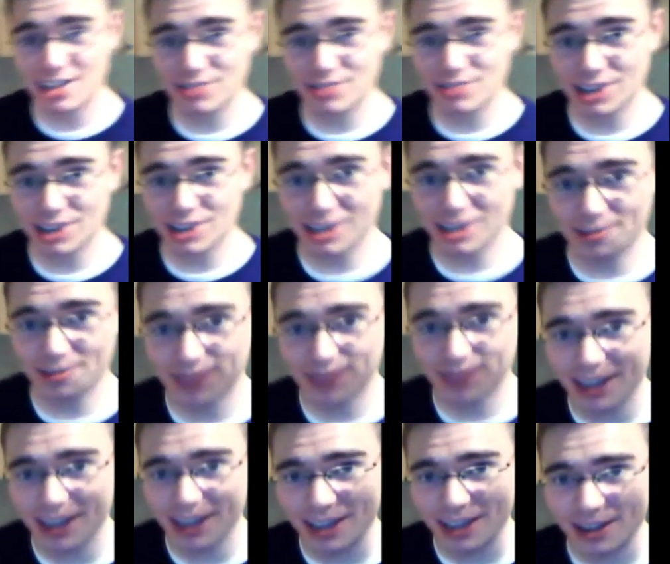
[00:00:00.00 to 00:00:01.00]
You're going to
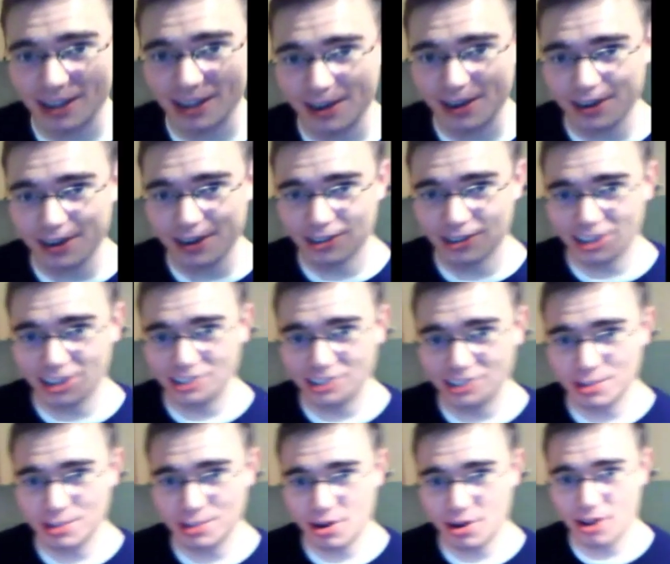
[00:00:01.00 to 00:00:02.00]
let it
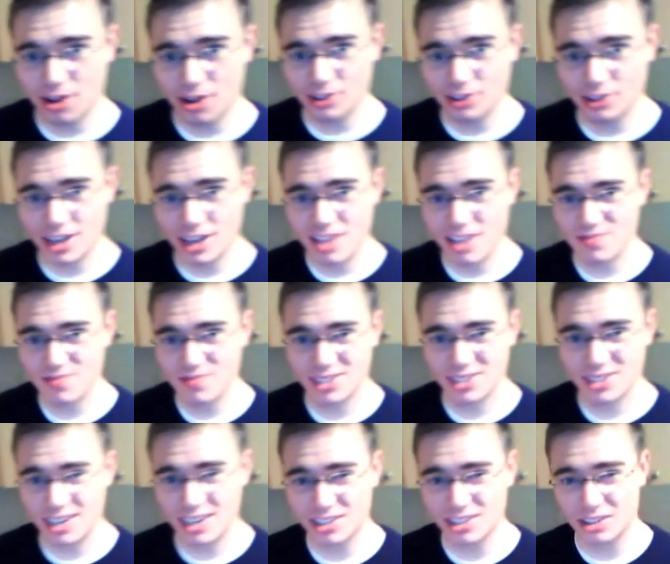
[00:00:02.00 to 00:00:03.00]
simmer all day, set
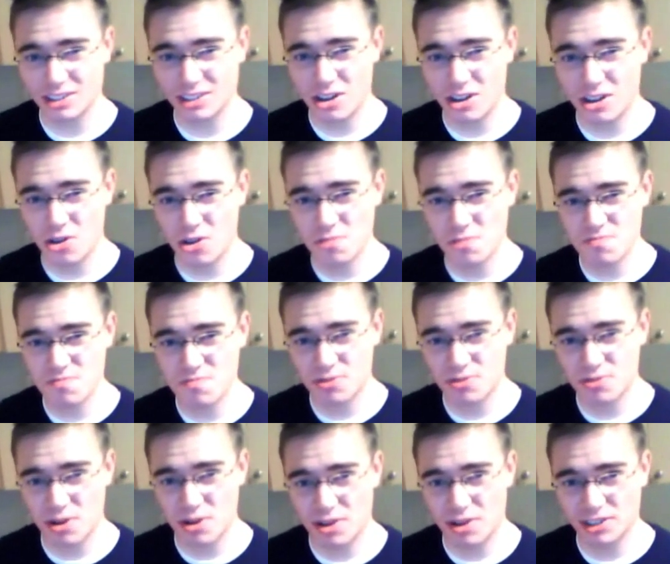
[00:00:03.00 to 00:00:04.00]
it to low, throw
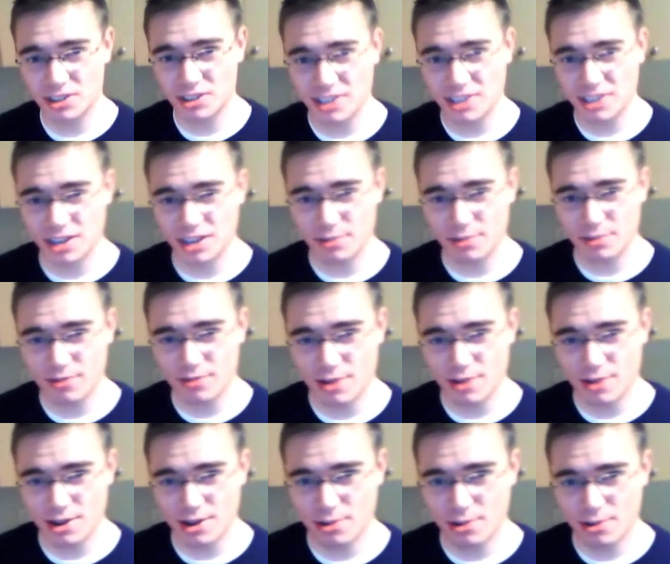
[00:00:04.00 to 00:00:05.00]
it all together before you
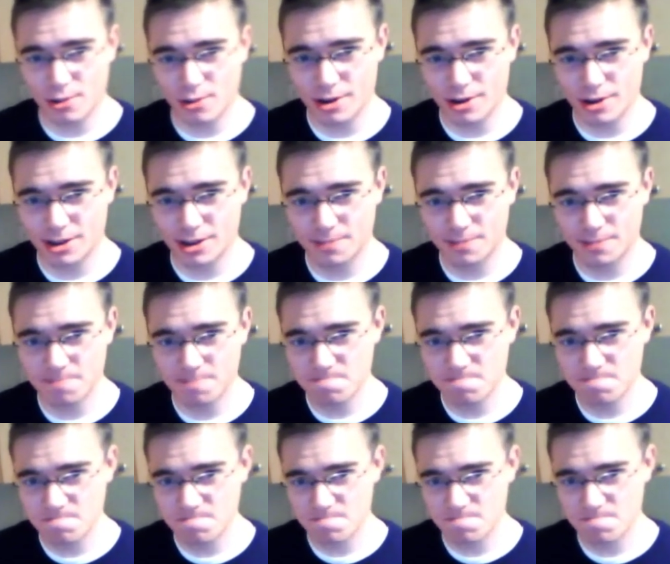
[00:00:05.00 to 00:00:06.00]
go to work.
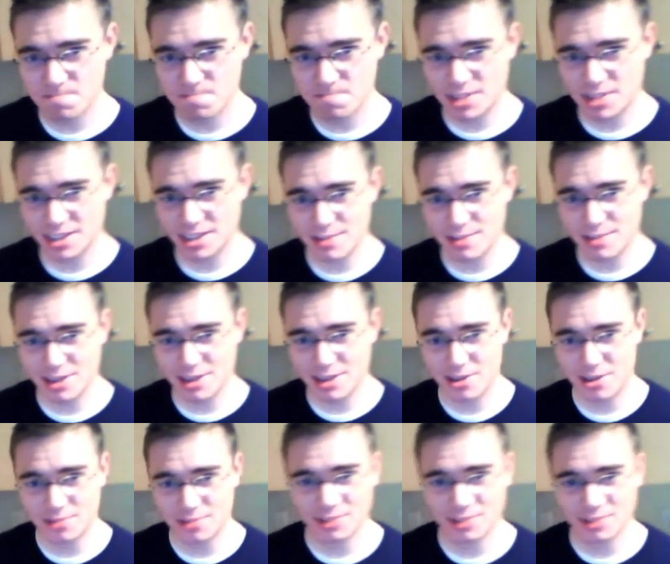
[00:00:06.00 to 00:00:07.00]
By the time you get home,
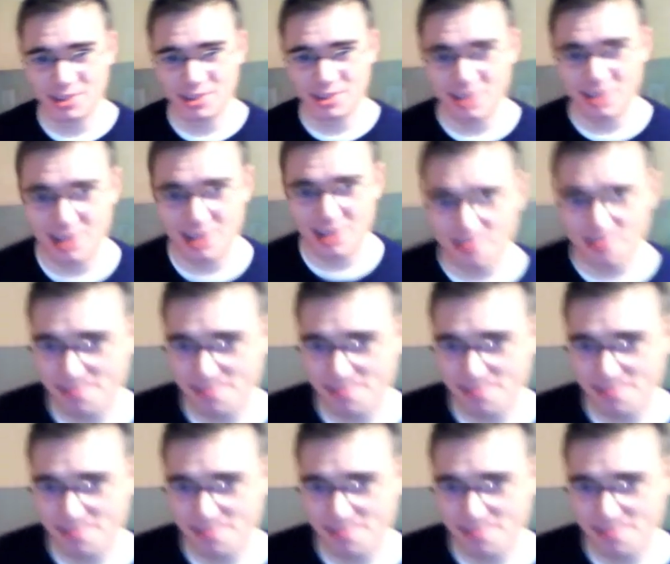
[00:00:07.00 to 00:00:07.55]
it's good to go.